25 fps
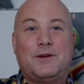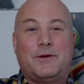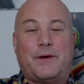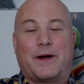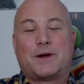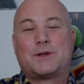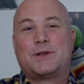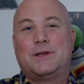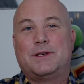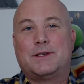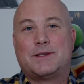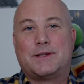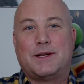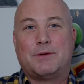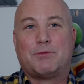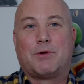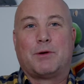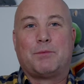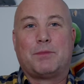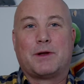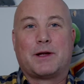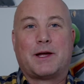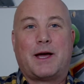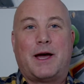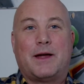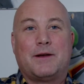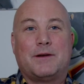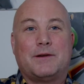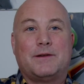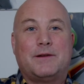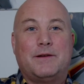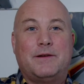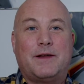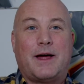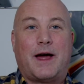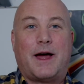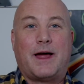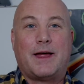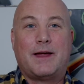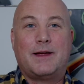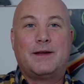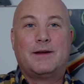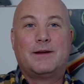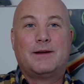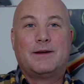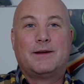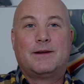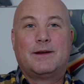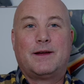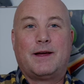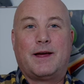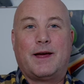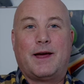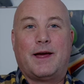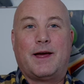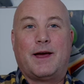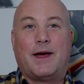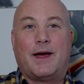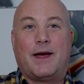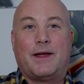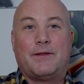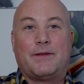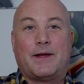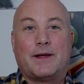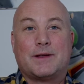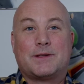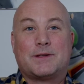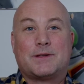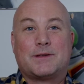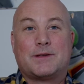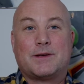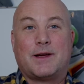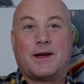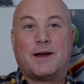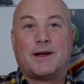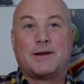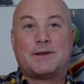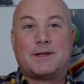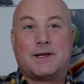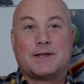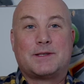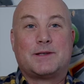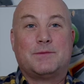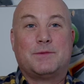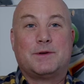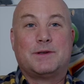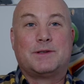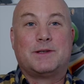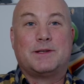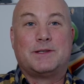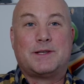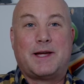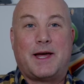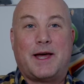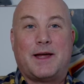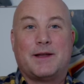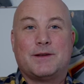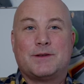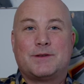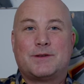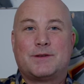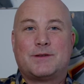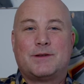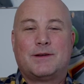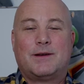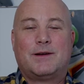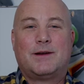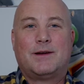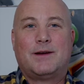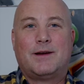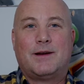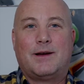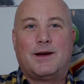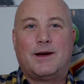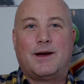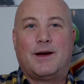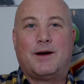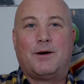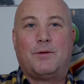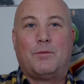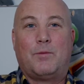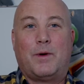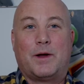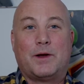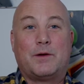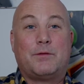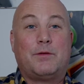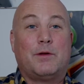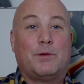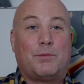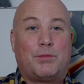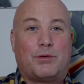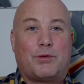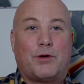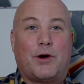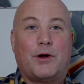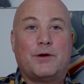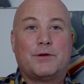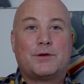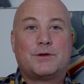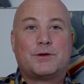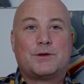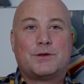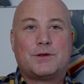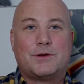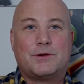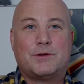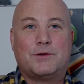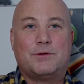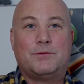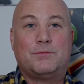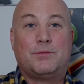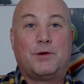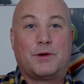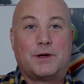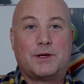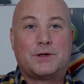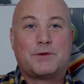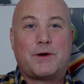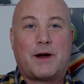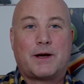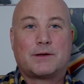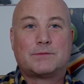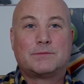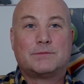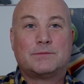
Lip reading: you actually see replicated today, and that's testament to Dan's wonderful approach to Bodytrack.